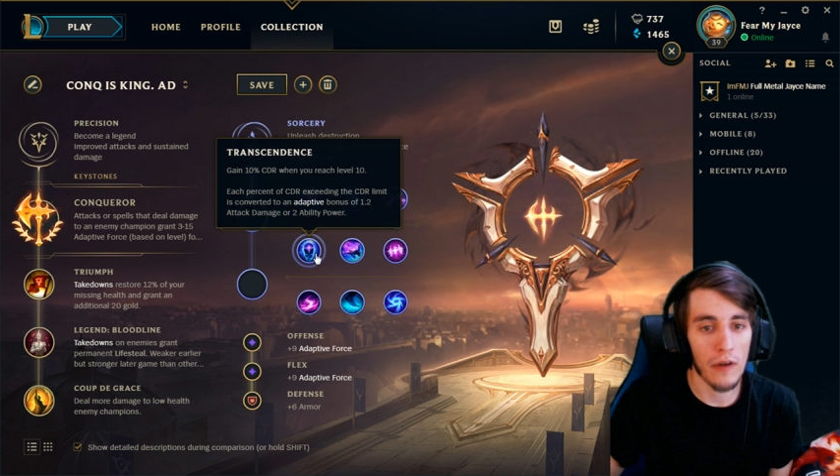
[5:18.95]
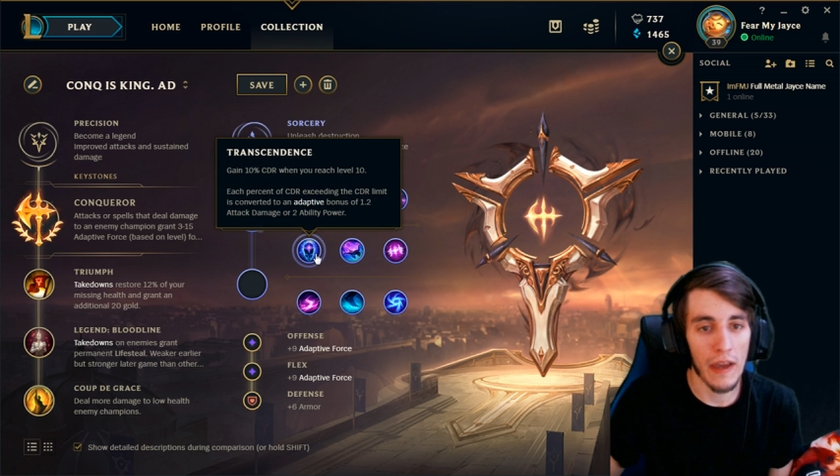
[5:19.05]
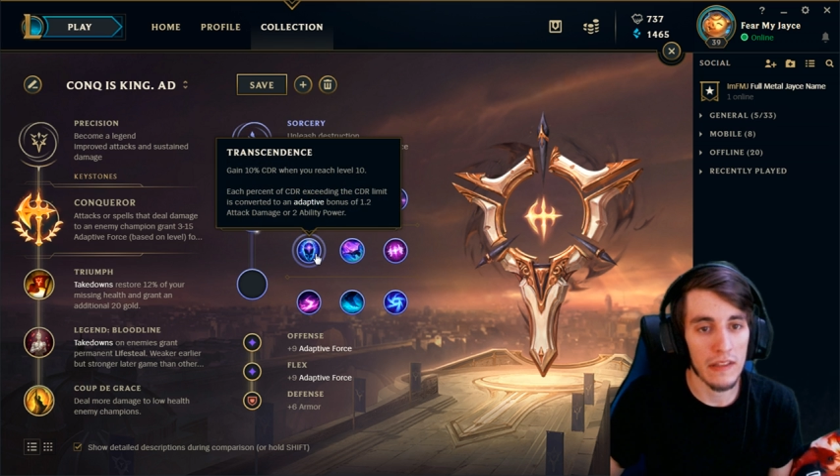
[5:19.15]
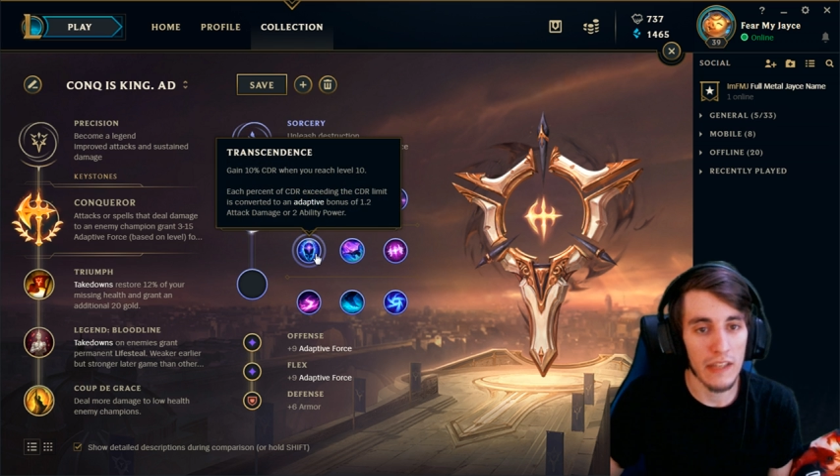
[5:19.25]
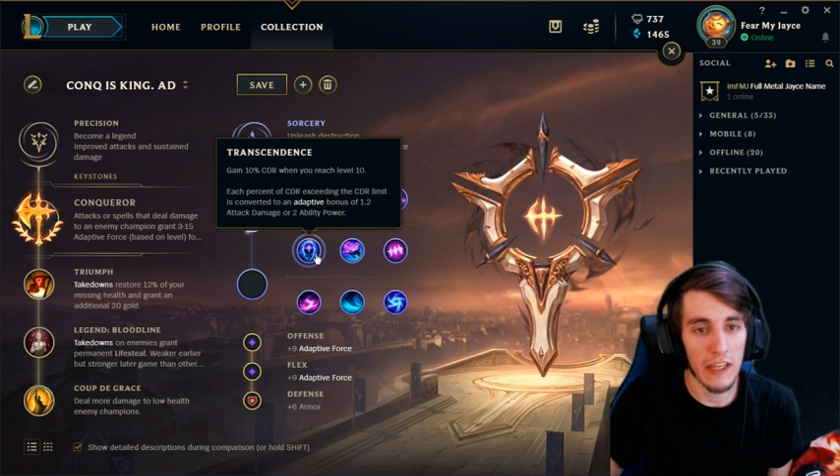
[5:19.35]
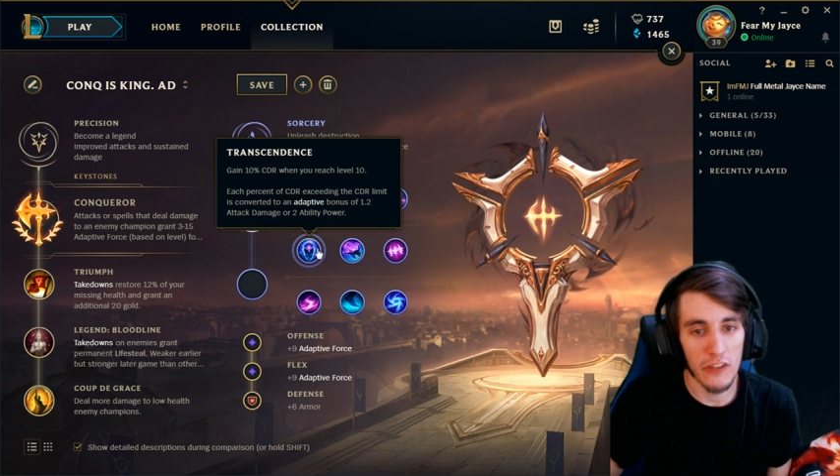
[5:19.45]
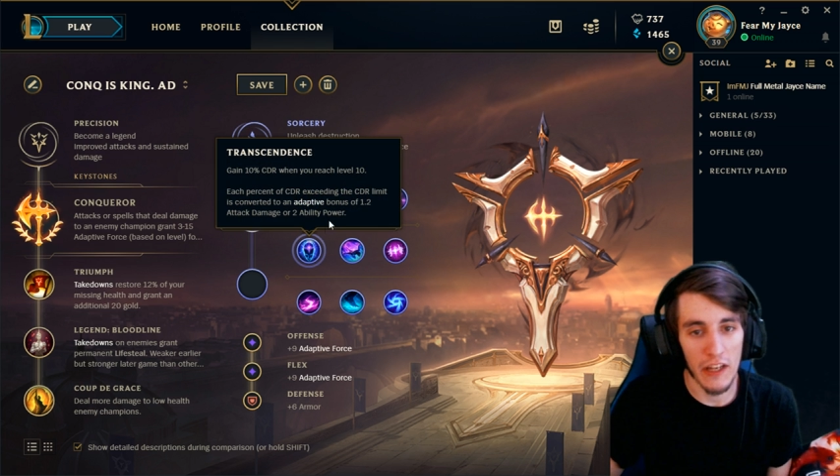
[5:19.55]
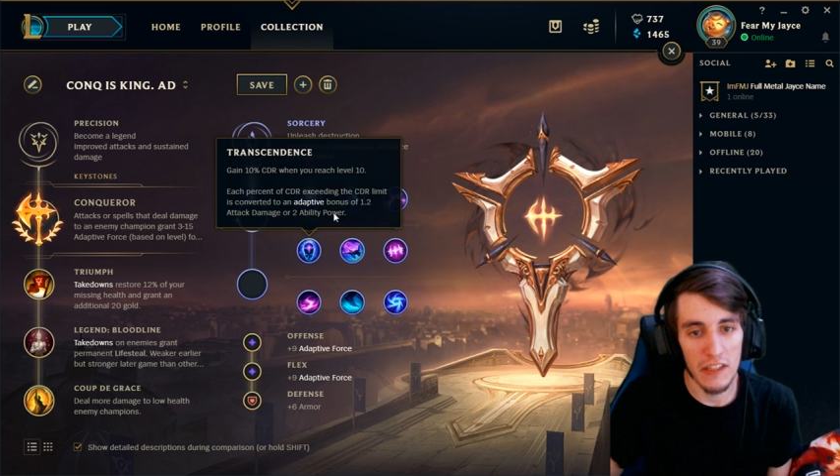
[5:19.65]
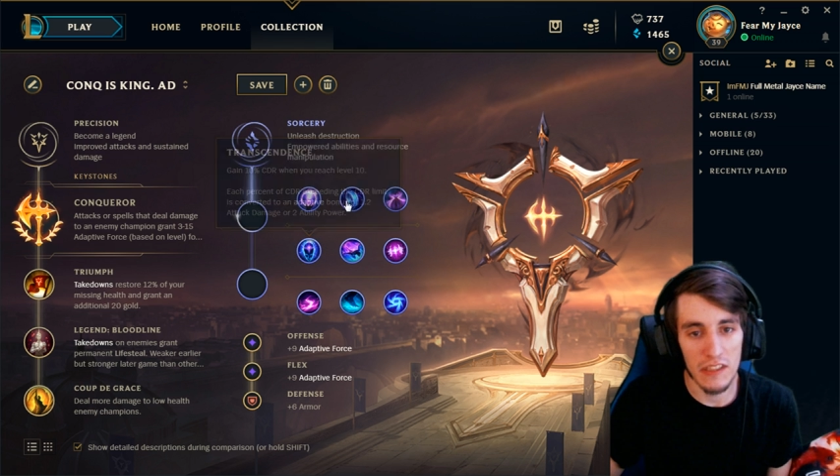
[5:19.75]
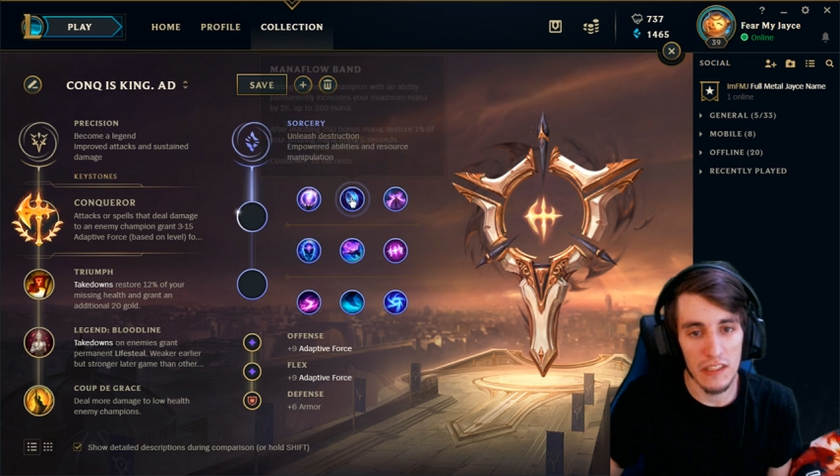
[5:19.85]
and say
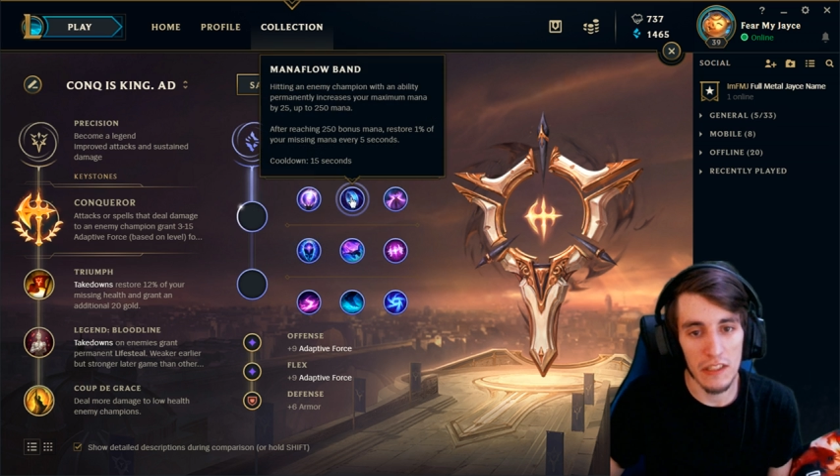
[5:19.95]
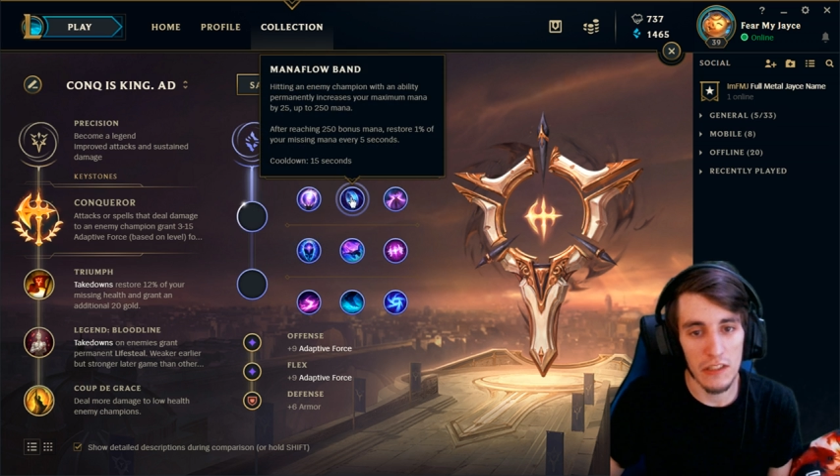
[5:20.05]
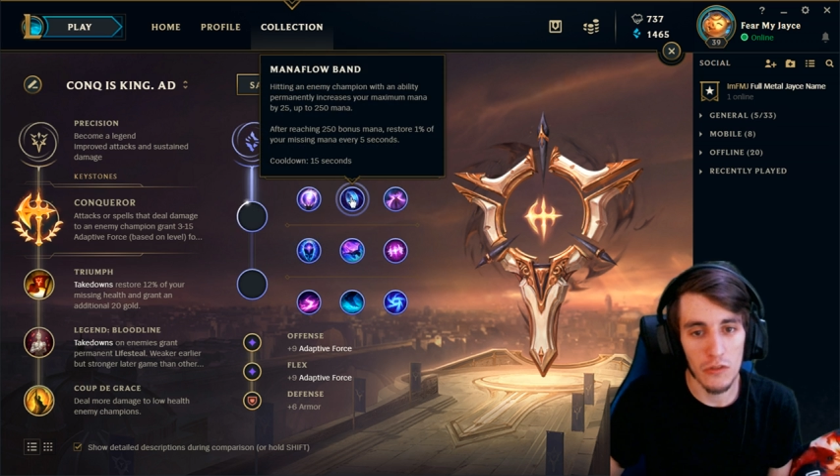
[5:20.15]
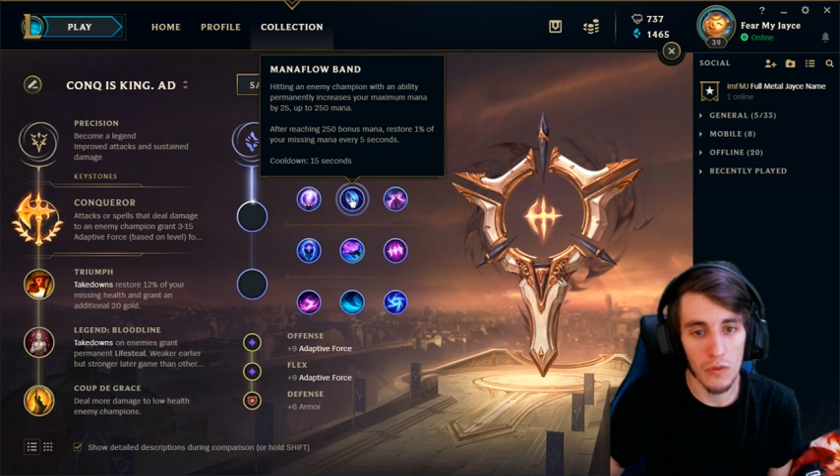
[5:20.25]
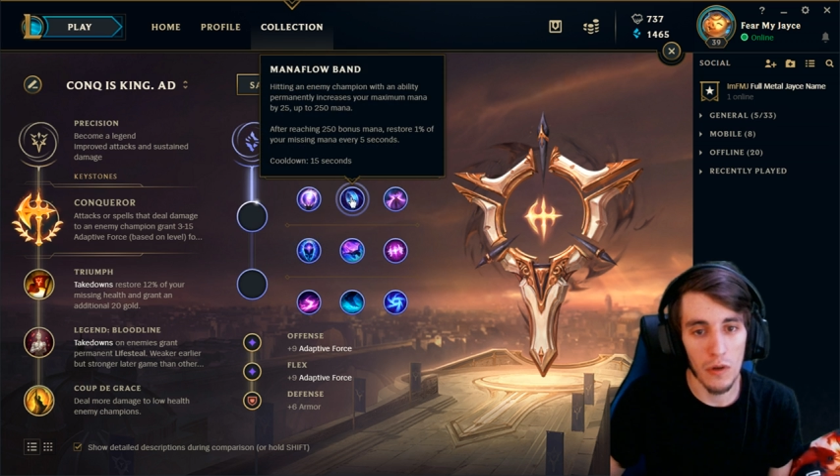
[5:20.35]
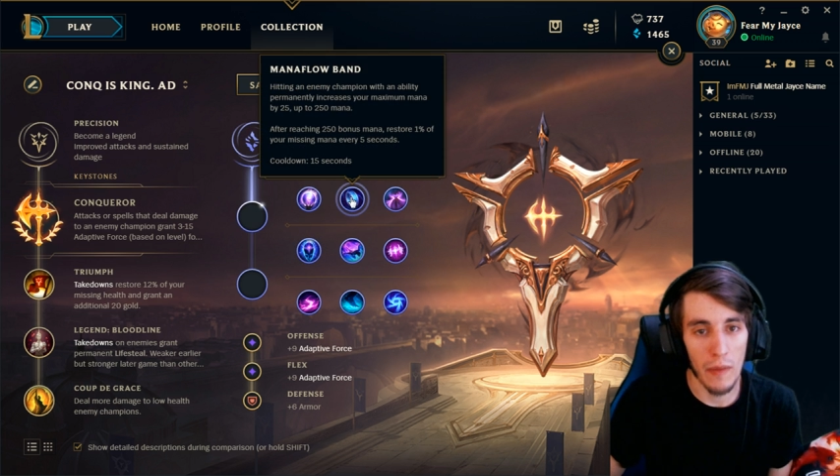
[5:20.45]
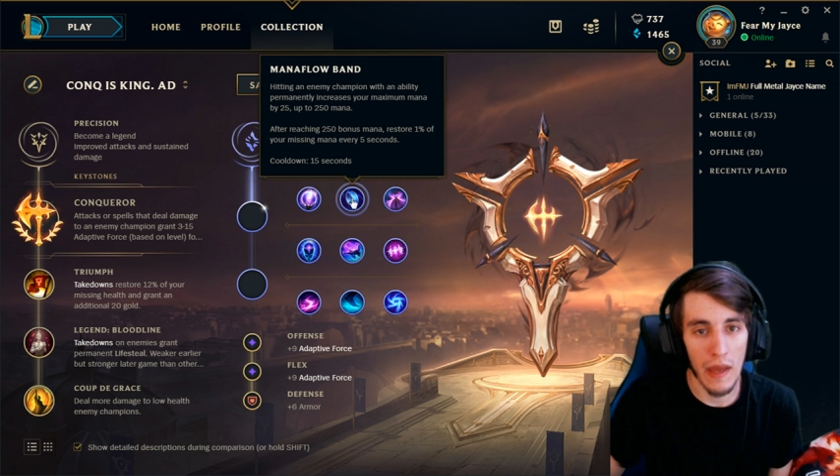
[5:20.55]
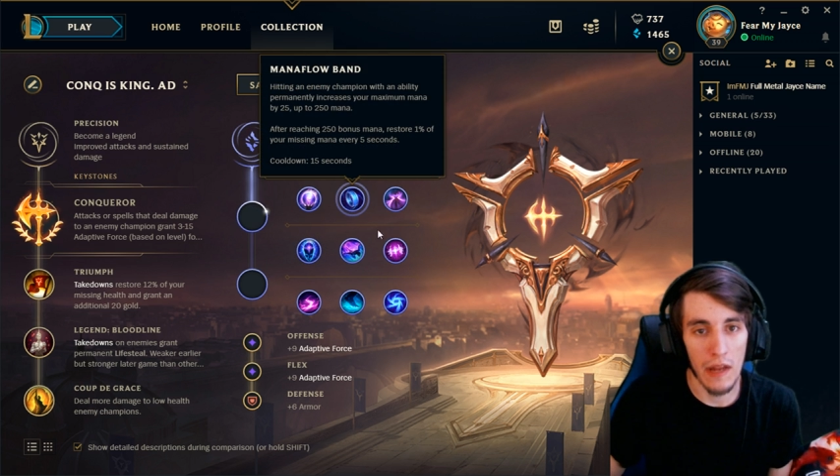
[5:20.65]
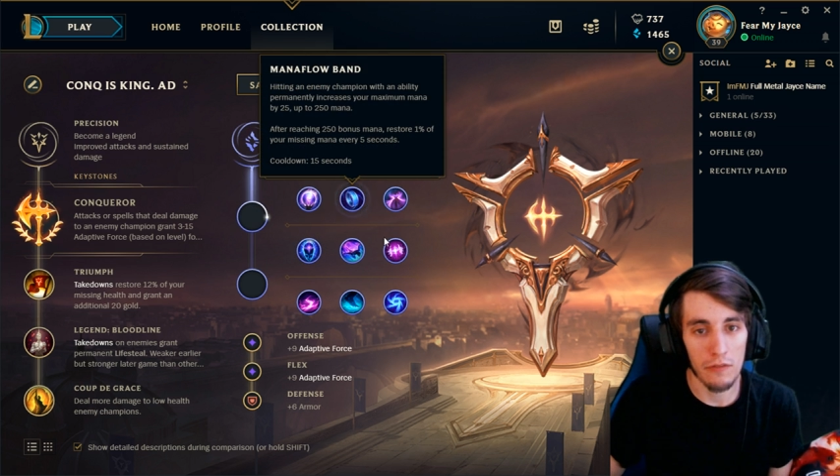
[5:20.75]
Transcendence or Mana